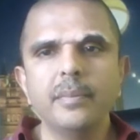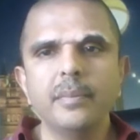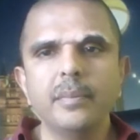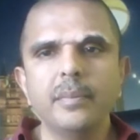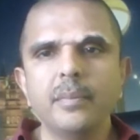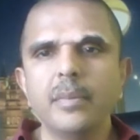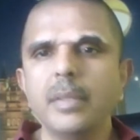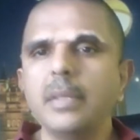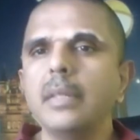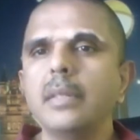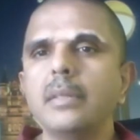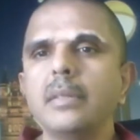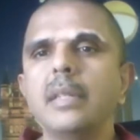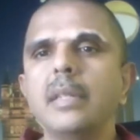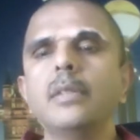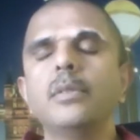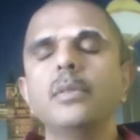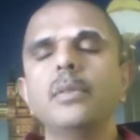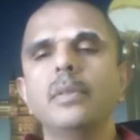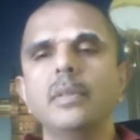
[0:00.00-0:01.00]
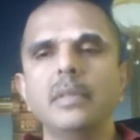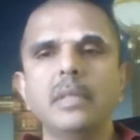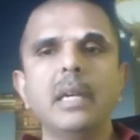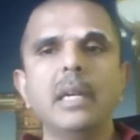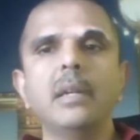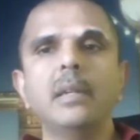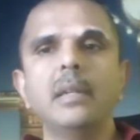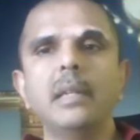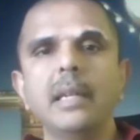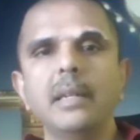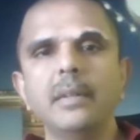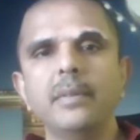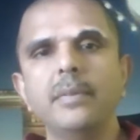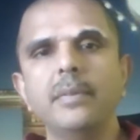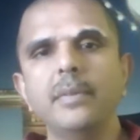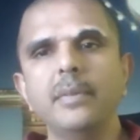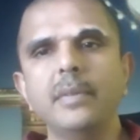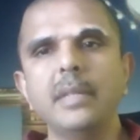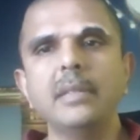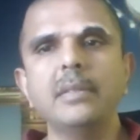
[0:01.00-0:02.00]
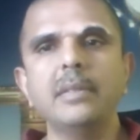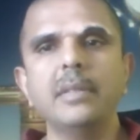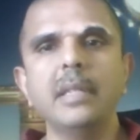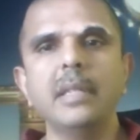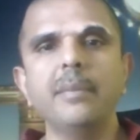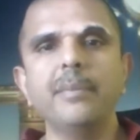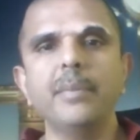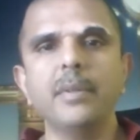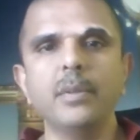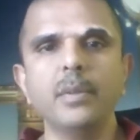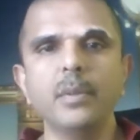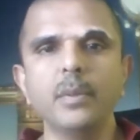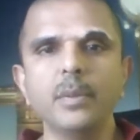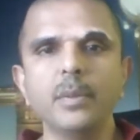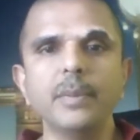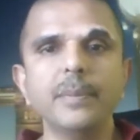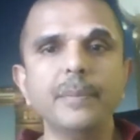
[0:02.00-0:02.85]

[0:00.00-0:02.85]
But that's not your entire life. That's an episode.